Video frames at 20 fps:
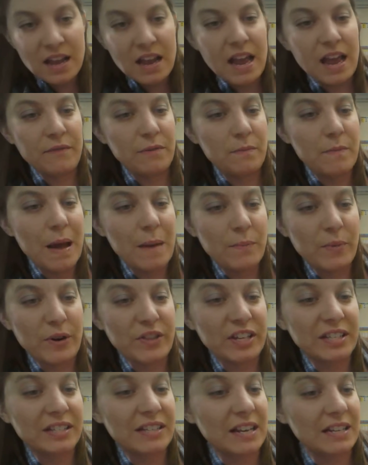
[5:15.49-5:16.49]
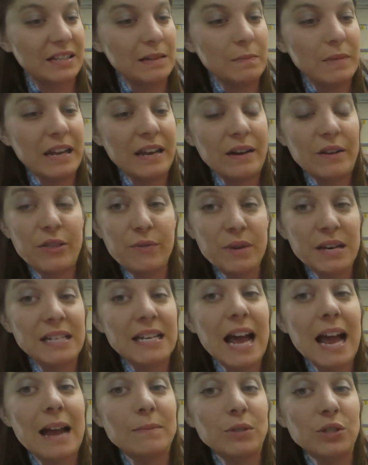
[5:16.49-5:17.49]
And remember, this doesn't mean 3
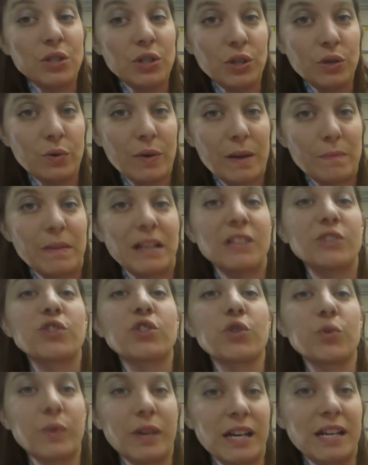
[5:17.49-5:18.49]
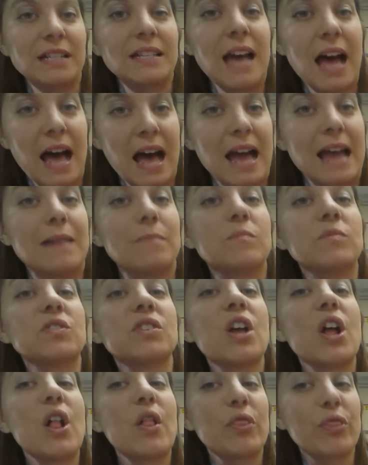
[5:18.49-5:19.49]
times 2, it means 3 times
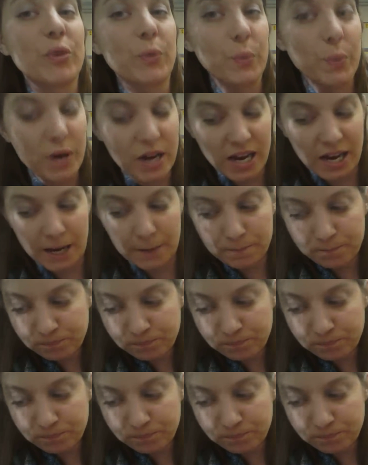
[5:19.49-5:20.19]
3.